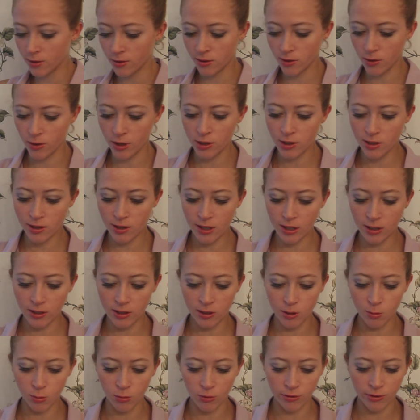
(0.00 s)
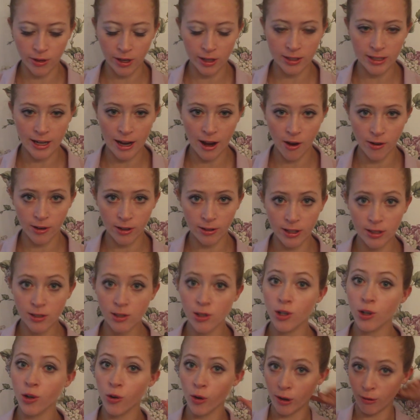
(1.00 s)
so I just like to smooth that down.
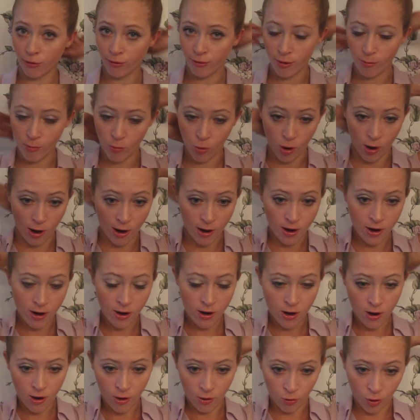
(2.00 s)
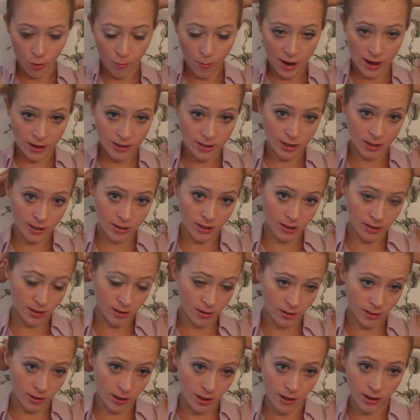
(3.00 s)
Unless you're going for more romantic
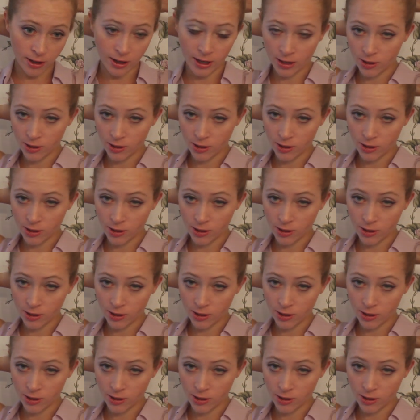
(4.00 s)
tousled look, I